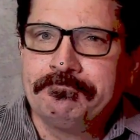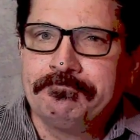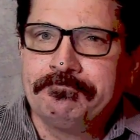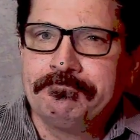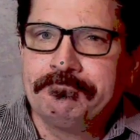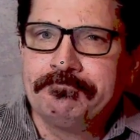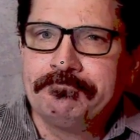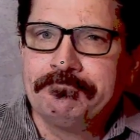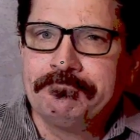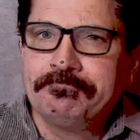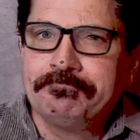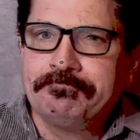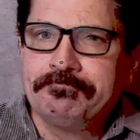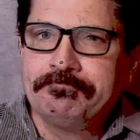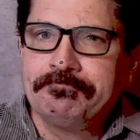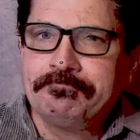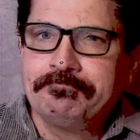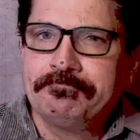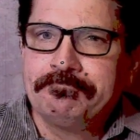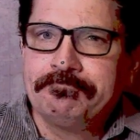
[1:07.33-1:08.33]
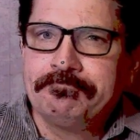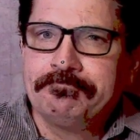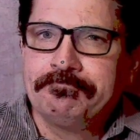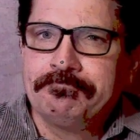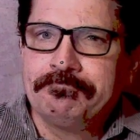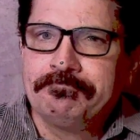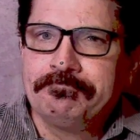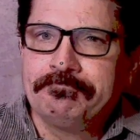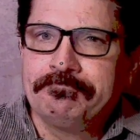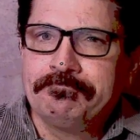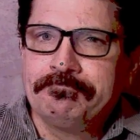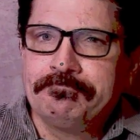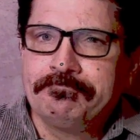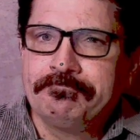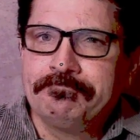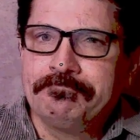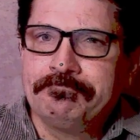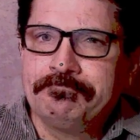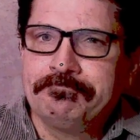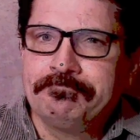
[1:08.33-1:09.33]

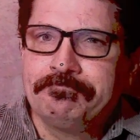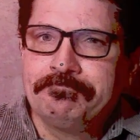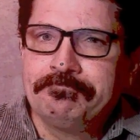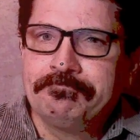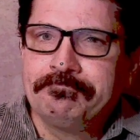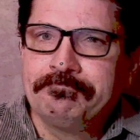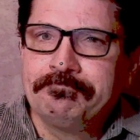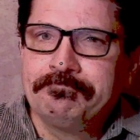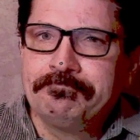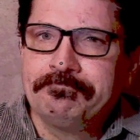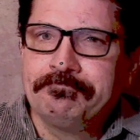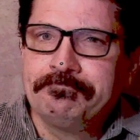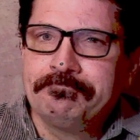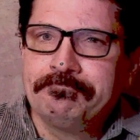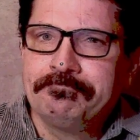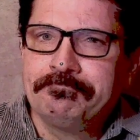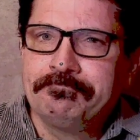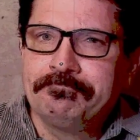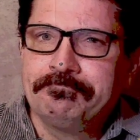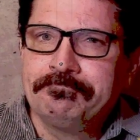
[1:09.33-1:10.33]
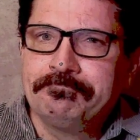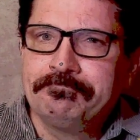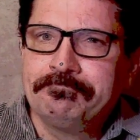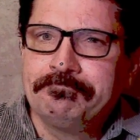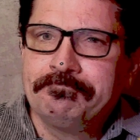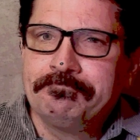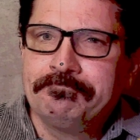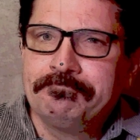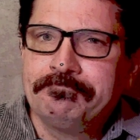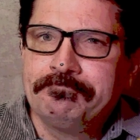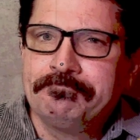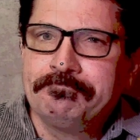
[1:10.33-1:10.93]
(no one is talking)